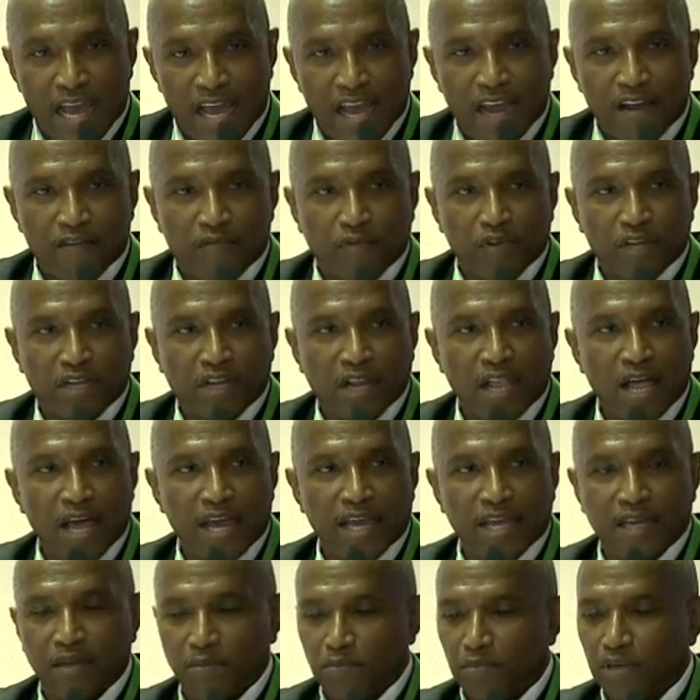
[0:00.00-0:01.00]
every
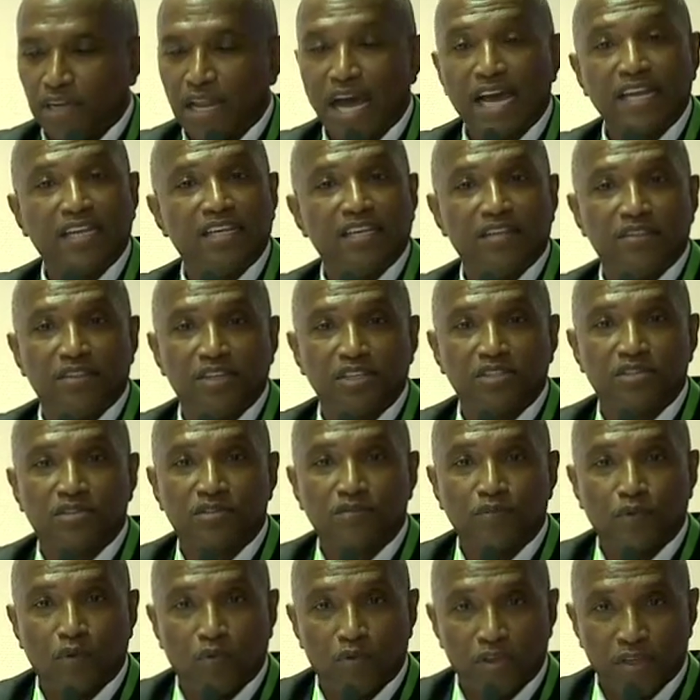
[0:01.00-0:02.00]
client, but I did this
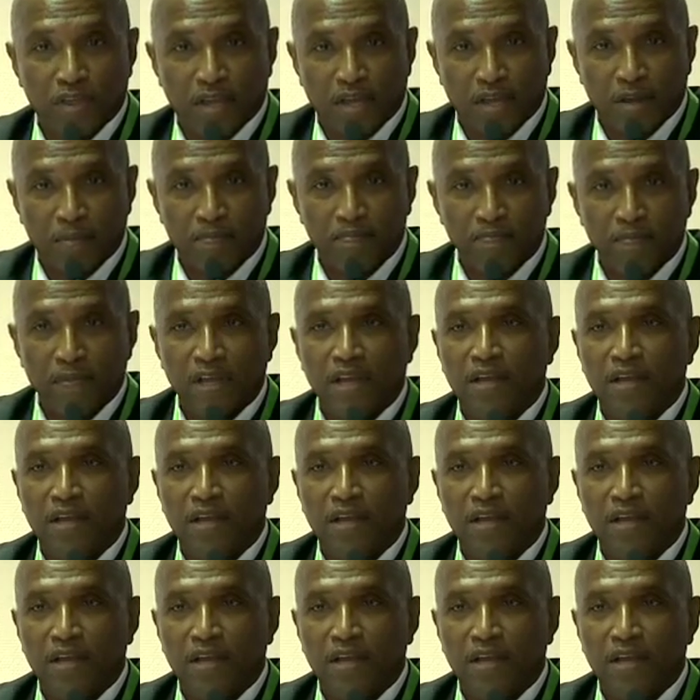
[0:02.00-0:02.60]
with him.